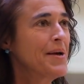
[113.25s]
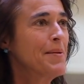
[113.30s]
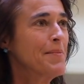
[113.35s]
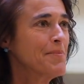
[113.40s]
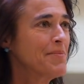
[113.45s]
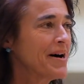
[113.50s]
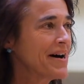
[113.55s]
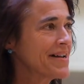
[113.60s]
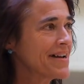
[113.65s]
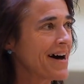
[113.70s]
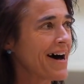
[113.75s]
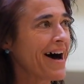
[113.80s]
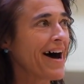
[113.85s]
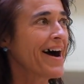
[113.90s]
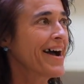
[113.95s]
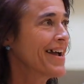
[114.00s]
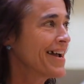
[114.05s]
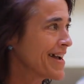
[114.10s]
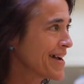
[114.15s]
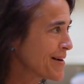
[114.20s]
But
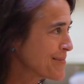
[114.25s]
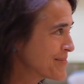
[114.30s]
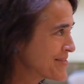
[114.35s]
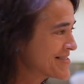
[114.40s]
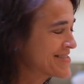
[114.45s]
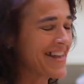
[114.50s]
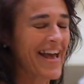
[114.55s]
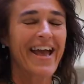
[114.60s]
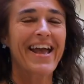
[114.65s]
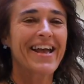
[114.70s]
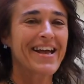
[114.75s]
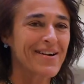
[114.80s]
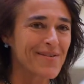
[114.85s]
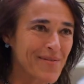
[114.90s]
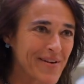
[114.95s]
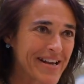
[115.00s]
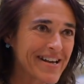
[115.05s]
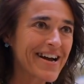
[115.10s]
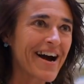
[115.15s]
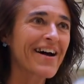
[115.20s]
I am saying
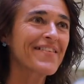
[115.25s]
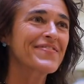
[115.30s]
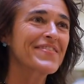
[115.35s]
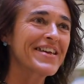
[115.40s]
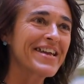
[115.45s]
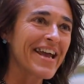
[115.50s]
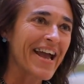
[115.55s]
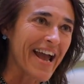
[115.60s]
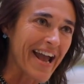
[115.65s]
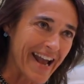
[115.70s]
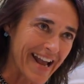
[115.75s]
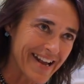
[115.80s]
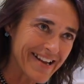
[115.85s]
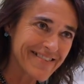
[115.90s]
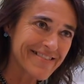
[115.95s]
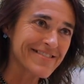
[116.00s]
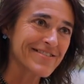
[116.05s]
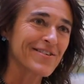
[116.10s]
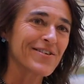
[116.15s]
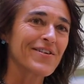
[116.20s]
we got the
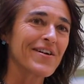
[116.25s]
answer,